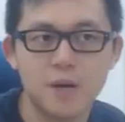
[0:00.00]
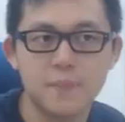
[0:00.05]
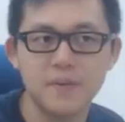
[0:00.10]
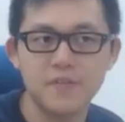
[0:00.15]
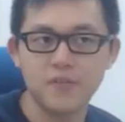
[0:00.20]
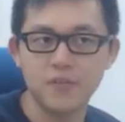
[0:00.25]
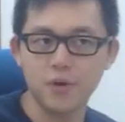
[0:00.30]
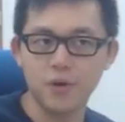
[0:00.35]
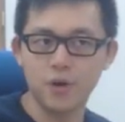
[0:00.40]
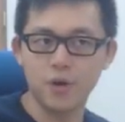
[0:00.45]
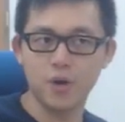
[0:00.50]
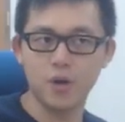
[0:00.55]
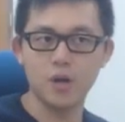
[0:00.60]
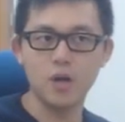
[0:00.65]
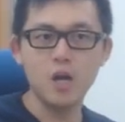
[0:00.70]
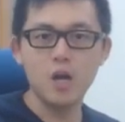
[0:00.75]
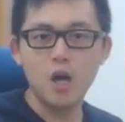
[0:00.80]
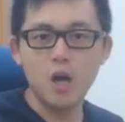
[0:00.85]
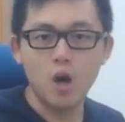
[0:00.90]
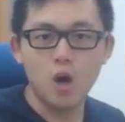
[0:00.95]
before,
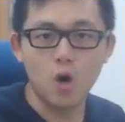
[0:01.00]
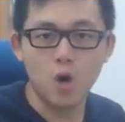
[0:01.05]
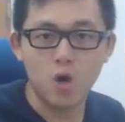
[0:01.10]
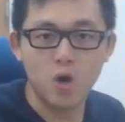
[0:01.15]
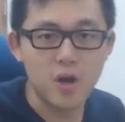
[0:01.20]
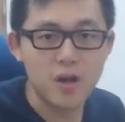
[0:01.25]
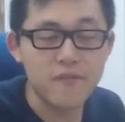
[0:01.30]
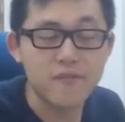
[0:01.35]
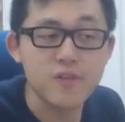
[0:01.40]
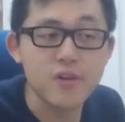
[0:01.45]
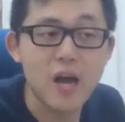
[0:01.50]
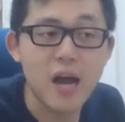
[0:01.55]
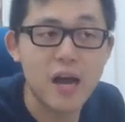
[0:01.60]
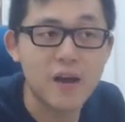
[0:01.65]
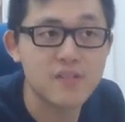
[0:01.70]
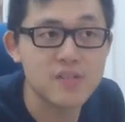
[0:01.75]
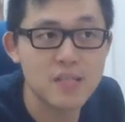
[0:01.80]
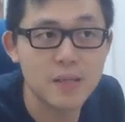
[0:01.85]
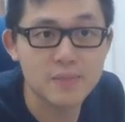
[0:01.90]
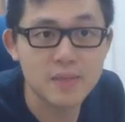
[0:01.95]
or if you
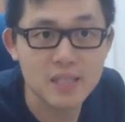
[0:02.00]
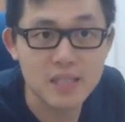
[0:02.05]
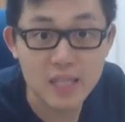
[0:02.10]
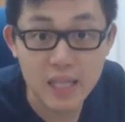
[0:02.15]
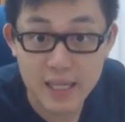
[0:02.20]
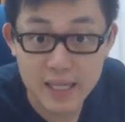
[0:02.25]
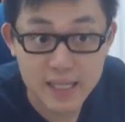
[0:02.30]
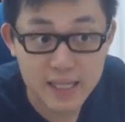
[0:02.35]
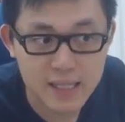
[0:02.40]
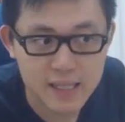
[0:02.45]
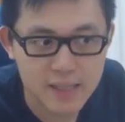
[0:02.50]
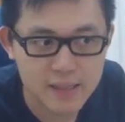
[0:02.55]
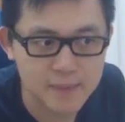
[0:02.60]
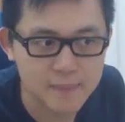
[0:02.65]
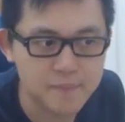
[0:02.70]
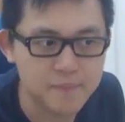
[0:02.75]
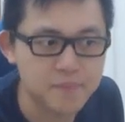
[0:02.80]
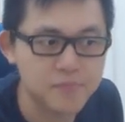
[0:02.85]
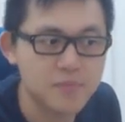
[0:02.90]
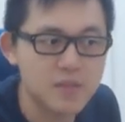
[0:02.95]
have something like
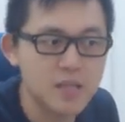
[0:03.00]
a